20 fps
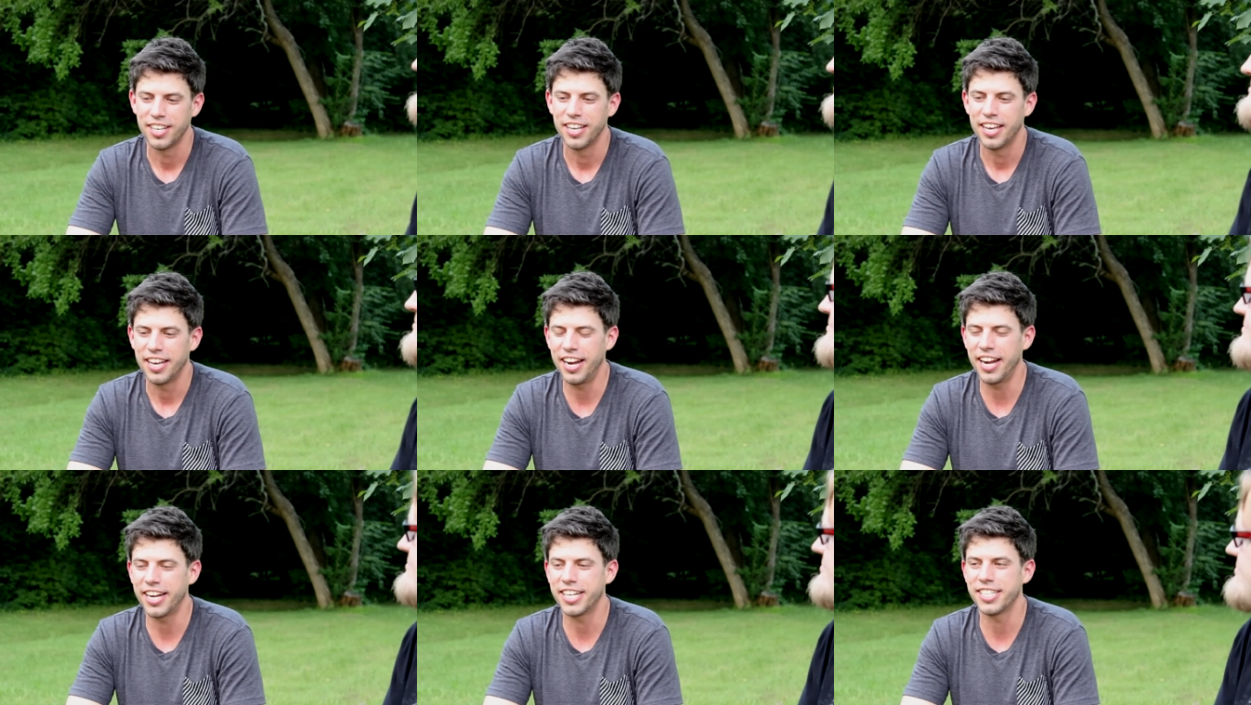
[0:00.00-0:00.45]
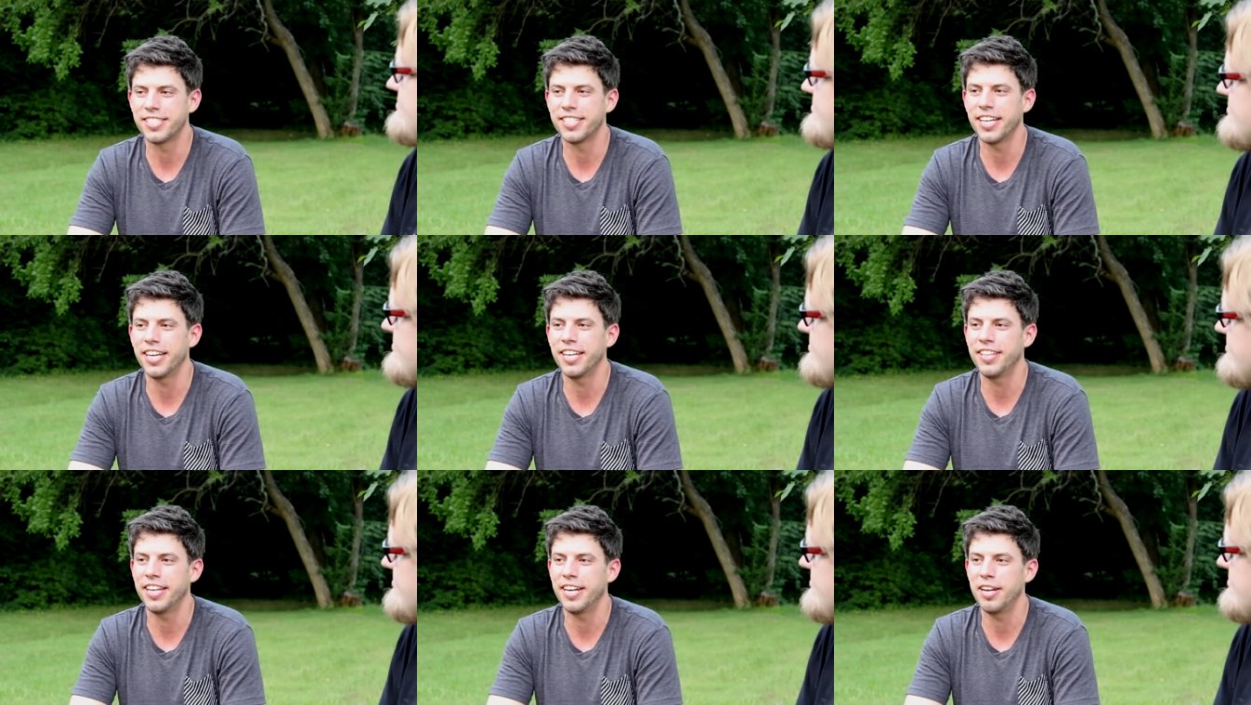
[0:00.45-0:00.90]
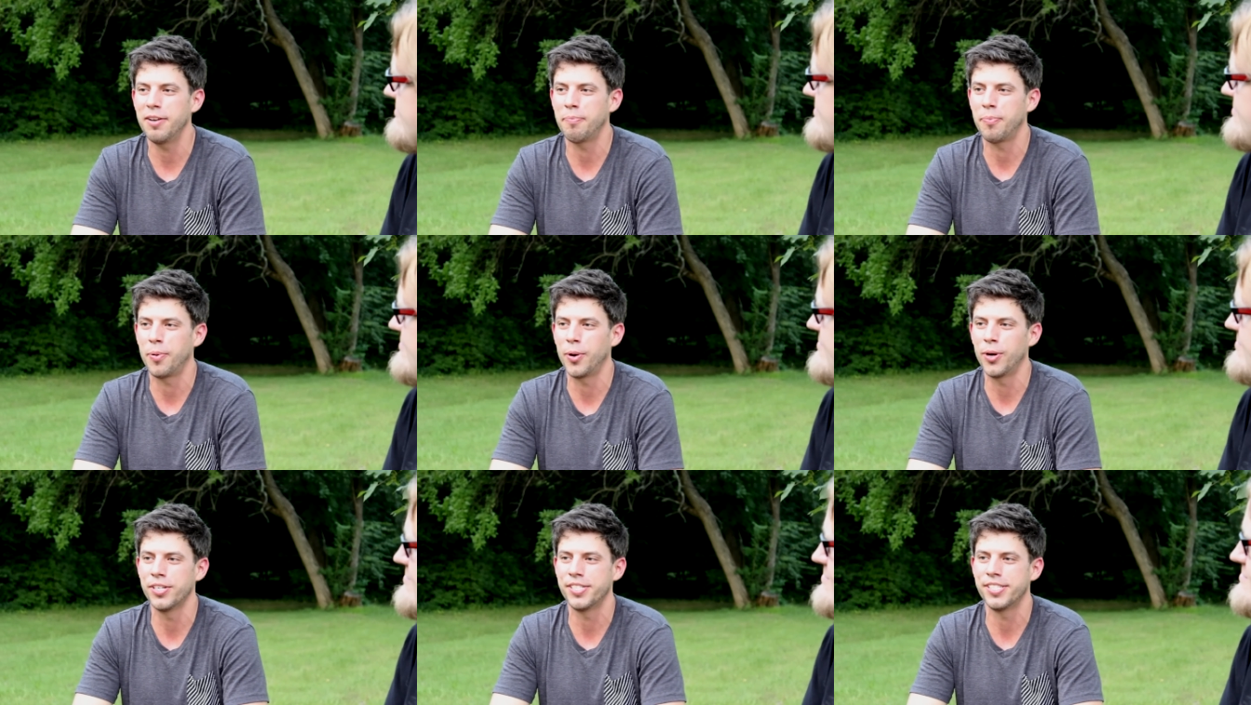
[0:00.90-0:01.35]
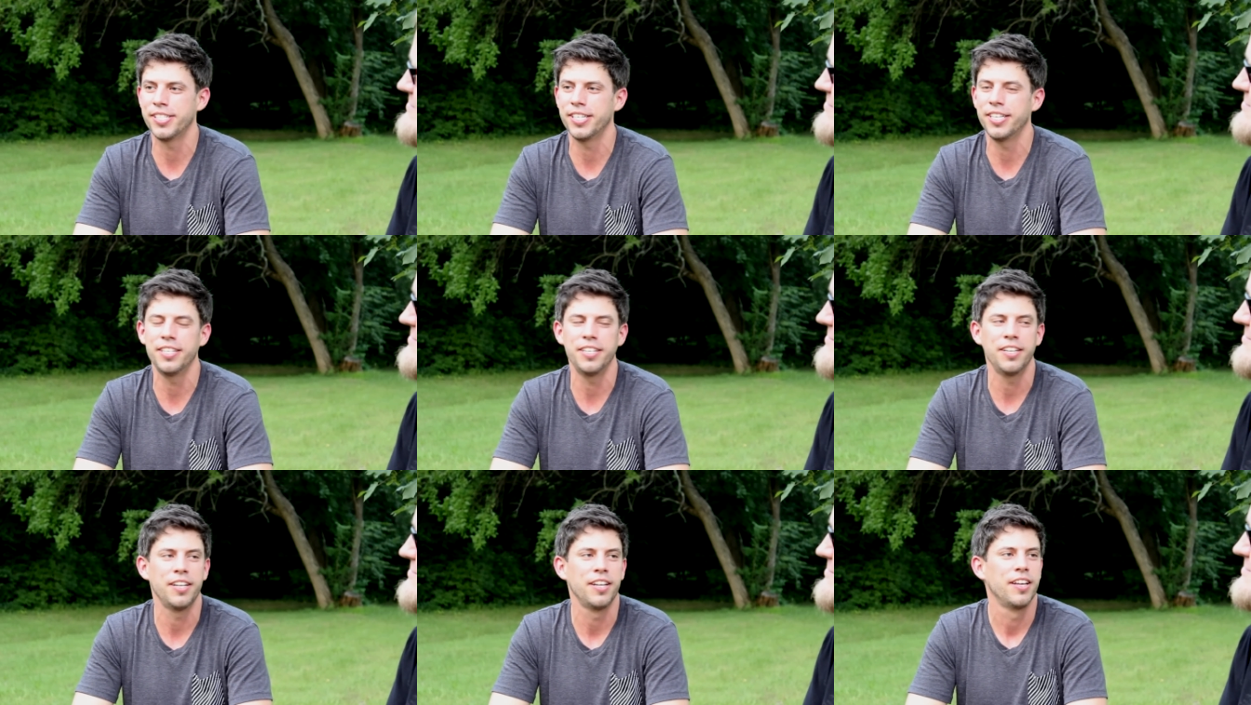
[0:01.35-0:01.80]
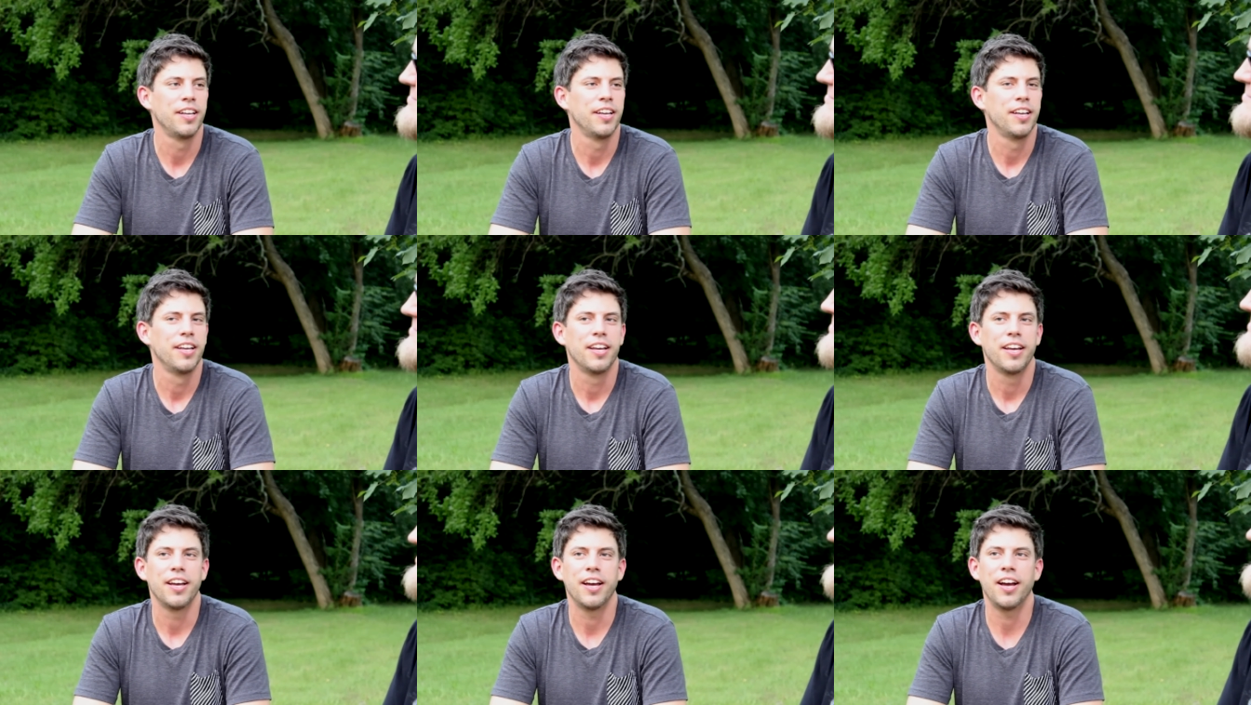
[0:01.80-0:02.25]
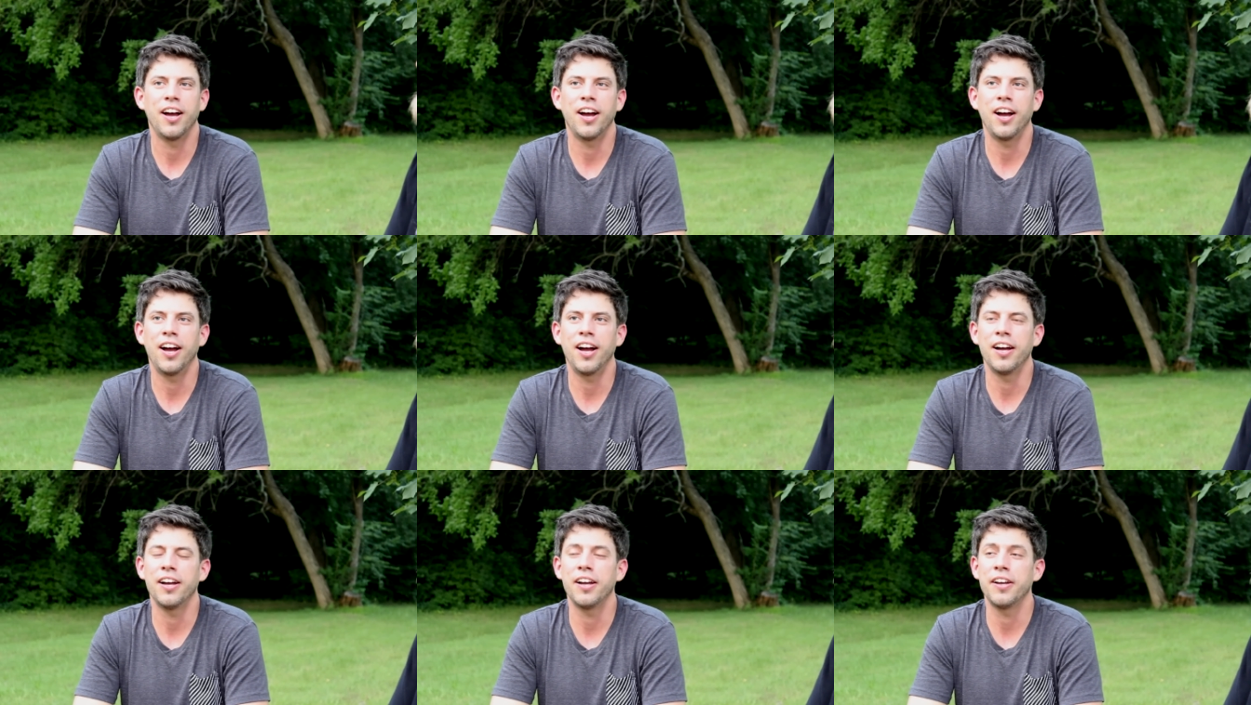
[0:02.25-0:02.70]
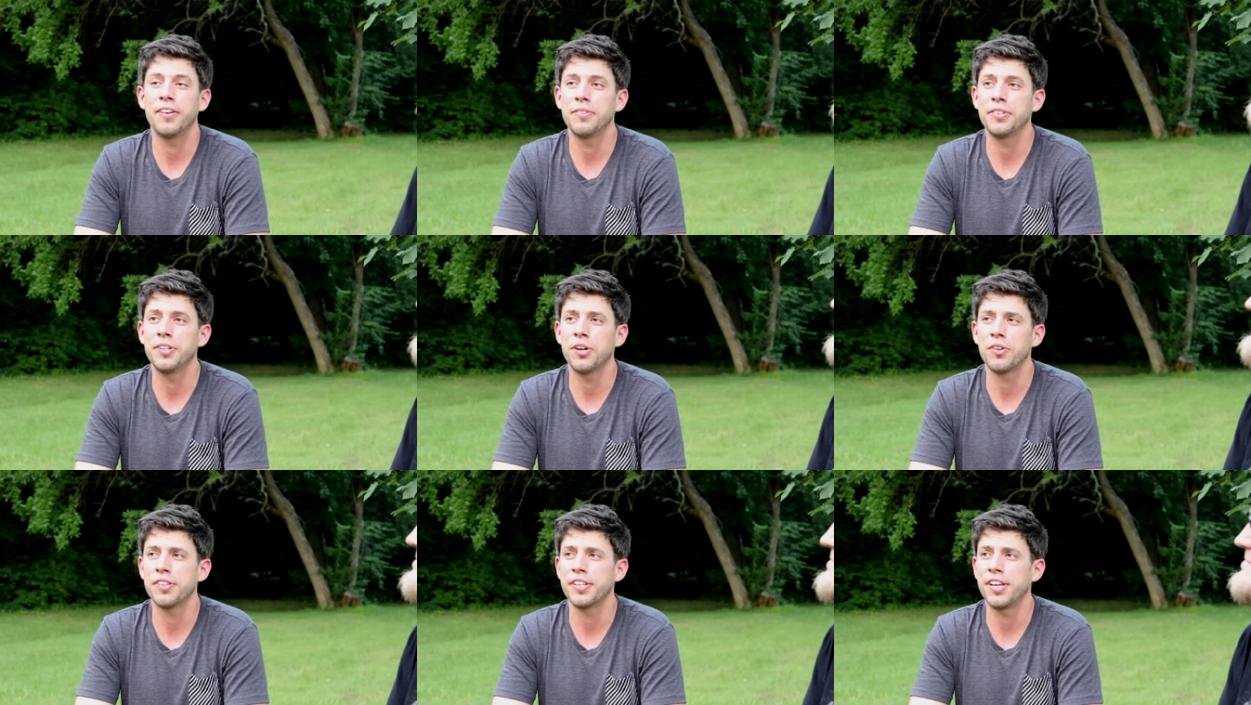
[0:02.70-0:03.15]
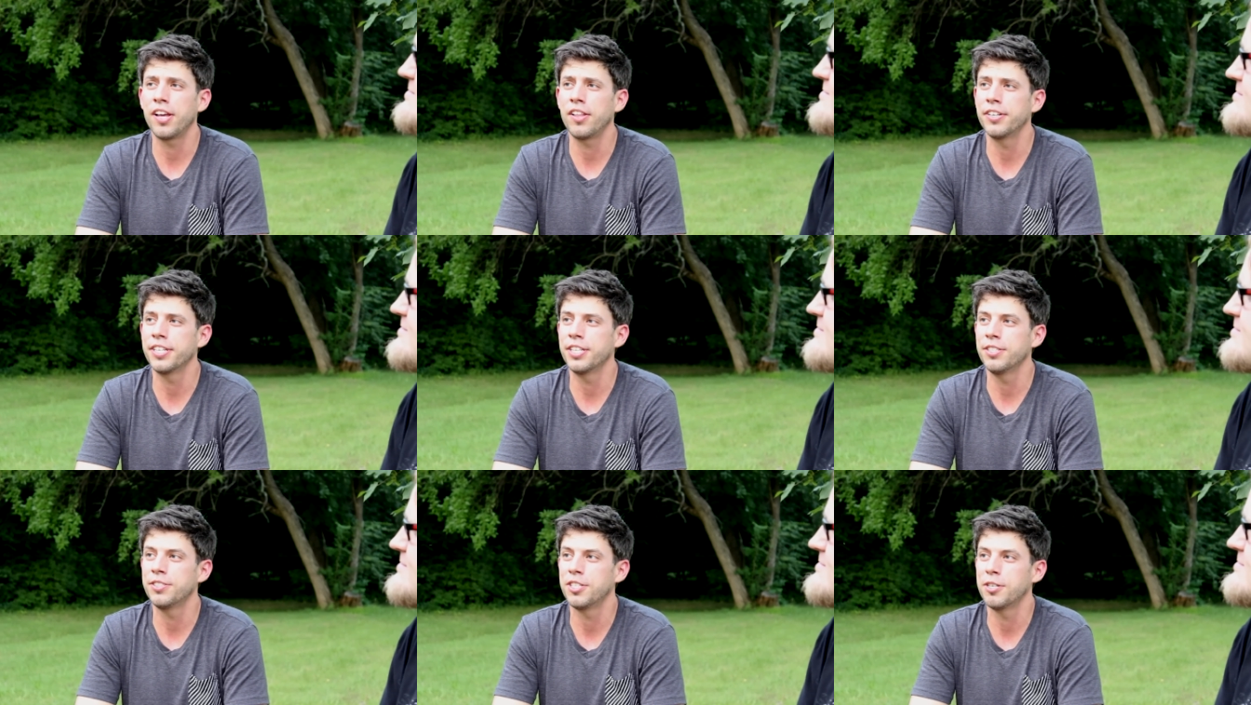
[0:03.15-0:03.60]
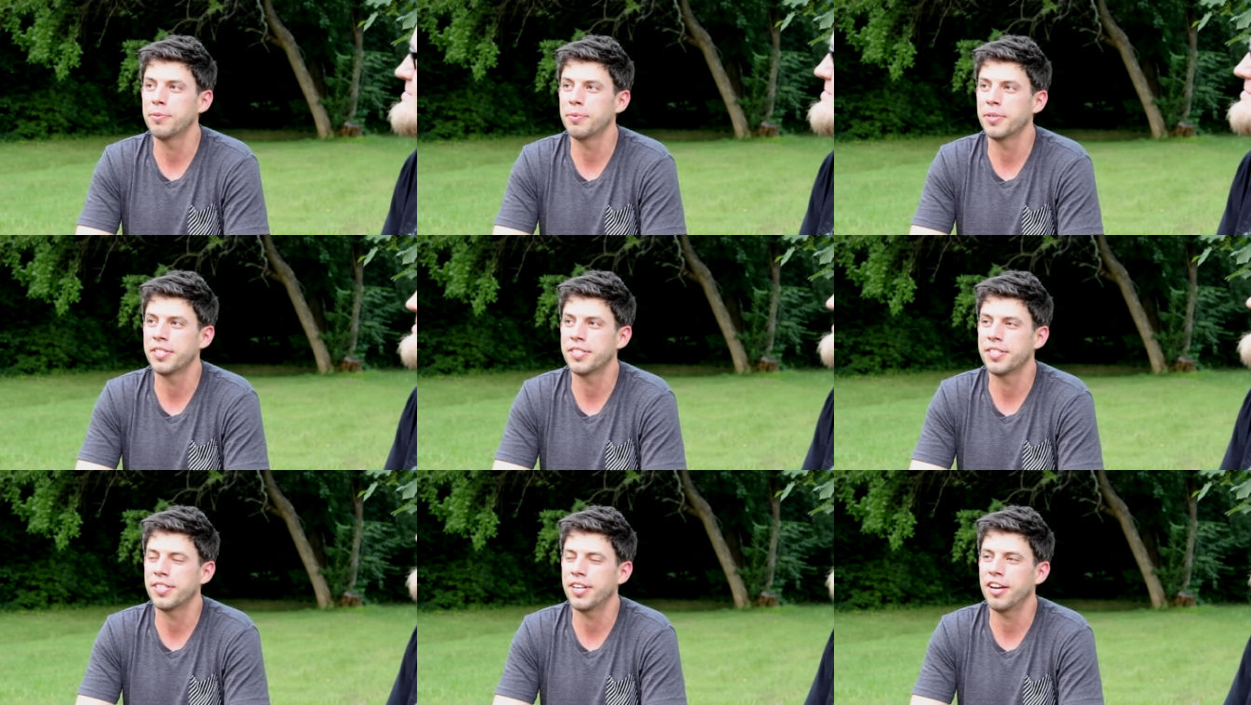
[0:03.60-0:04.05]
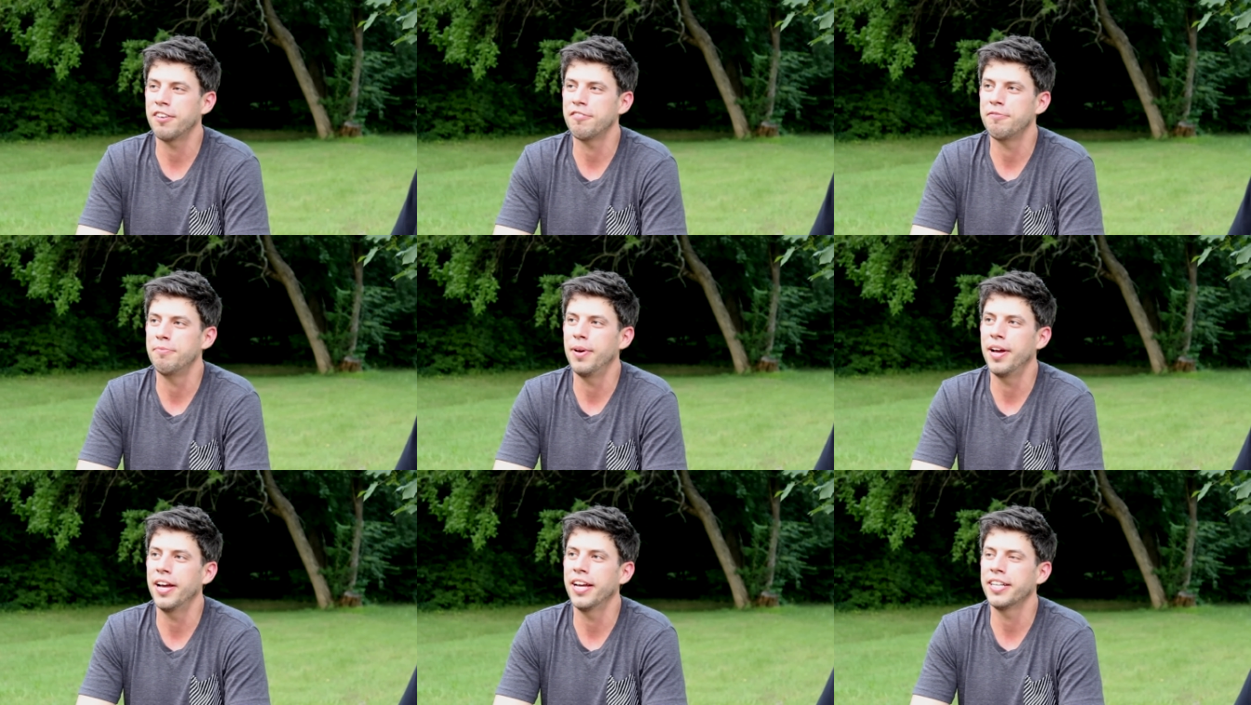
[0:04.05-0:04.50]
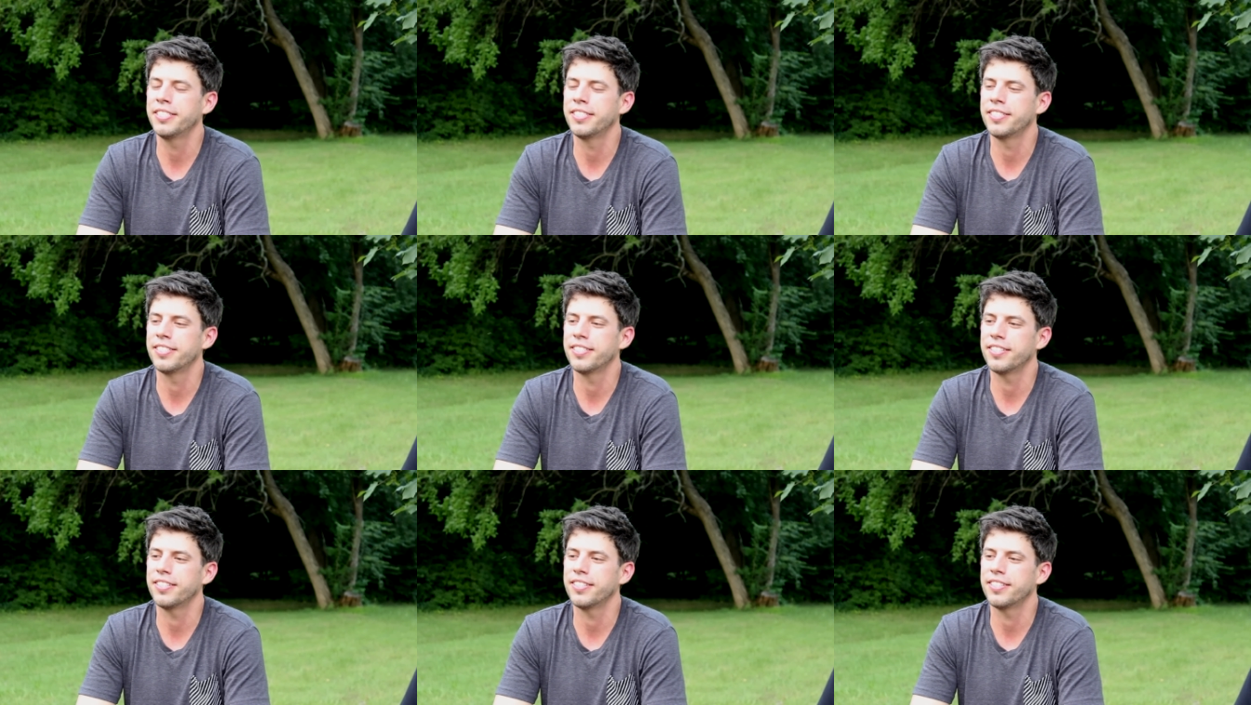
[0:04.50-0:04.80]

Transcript: And I could say that in person, the other YouTubers that I've met,